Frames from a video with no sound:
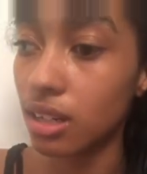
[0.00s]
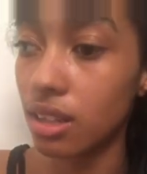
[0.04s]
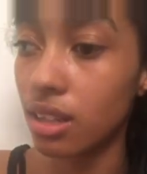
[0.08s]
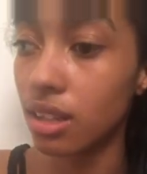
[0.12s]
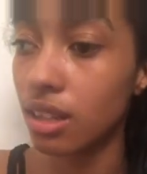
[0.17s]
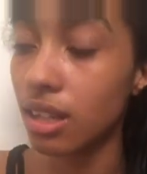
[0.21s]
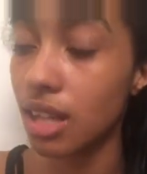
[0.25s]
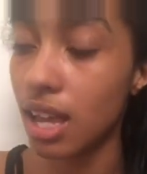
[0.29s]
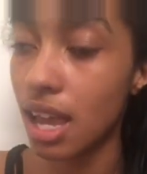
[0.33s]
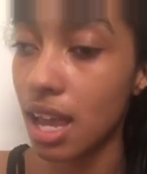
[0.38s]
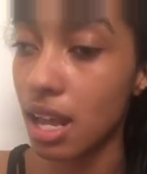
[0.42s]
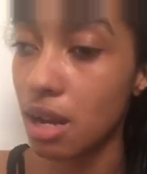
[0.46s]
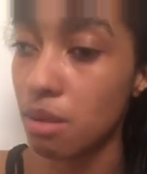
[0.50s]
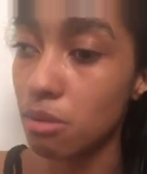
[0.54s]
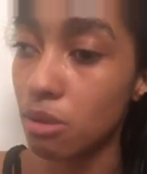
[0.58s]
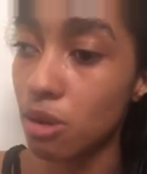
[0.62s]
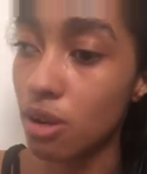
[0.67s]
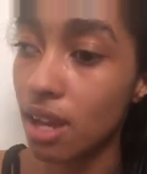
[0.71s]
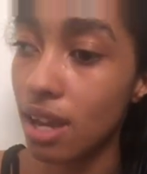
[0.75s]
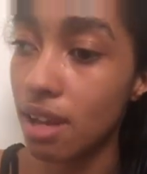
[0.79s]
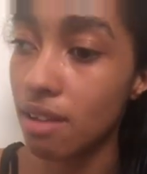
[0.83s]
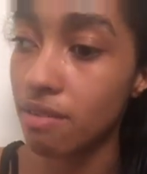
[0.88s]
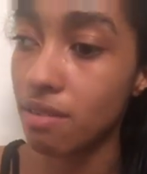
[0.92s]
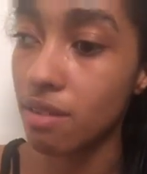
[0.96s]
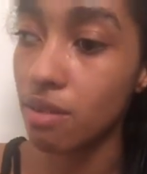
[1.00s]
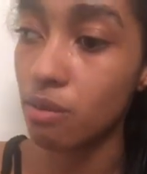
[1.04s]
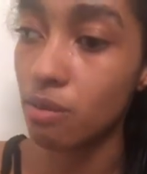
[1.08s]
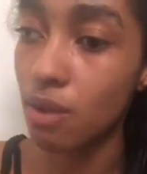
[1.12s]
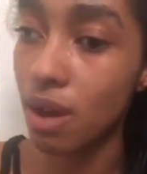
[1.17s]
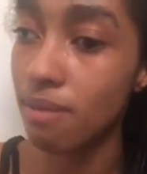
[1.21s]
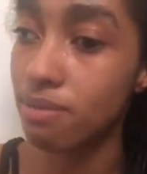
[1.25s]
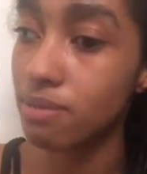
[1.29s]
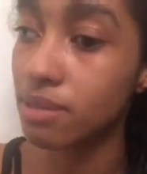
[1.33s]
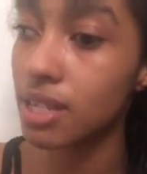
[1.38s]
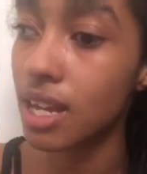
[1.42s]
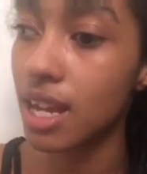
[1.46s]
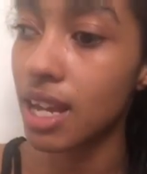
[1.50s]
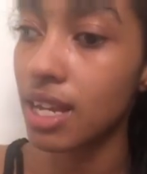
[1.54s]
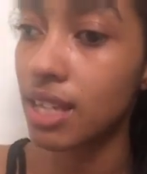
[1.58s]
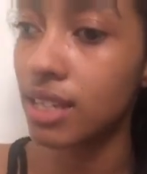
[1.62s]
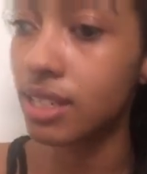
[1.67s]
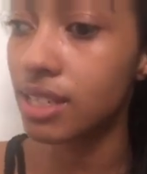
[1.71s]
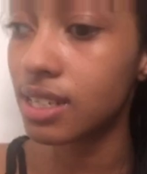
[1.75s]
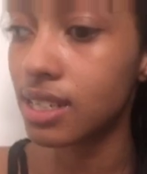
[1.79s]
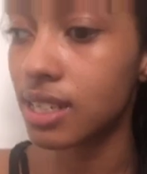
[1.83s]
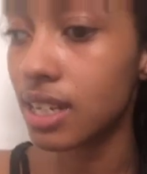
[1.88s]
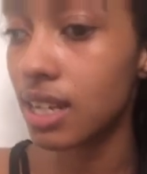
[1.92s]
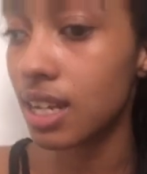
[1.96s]
the Animal Haven website
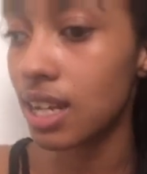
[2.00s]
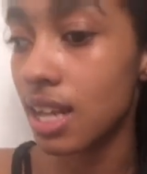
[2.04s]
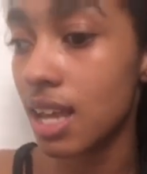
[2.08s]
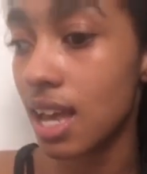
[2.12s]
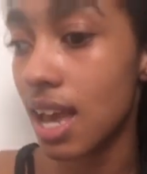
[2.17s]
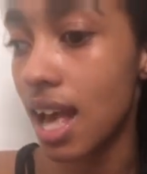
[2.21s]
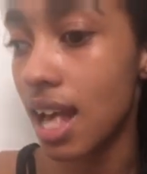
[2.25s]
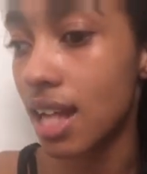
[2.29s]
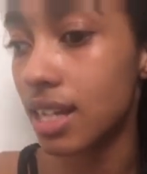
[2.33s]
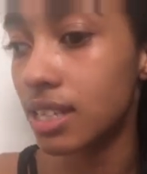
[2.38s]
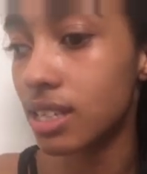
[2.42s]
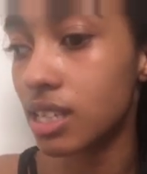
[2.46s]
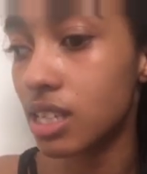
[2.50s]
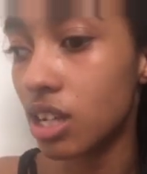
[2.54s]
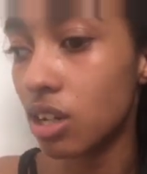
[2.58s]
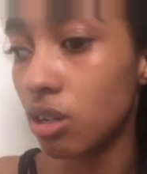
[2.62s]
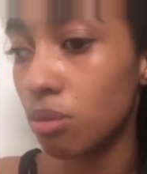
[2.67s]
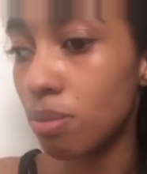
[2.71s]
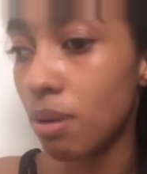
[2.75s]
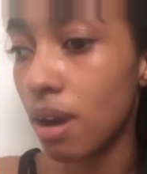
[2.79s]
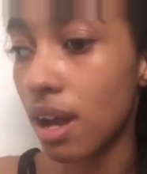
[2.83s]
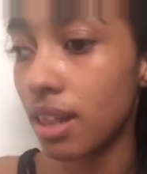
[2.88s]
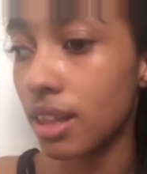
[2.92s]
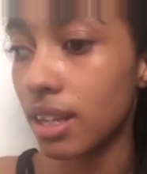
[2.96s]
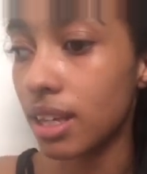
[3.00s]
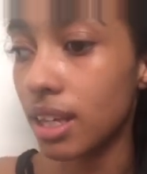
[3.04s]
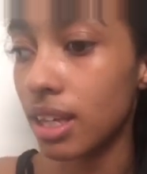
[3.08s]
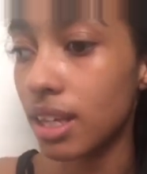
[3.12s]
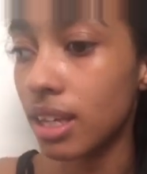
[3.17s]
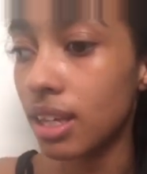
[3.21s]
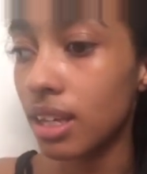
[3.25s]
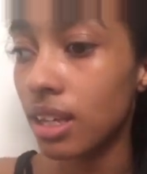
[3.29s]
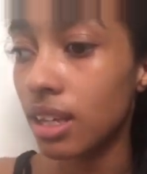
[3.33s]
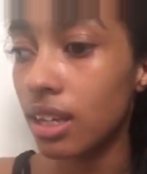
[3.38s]
until probably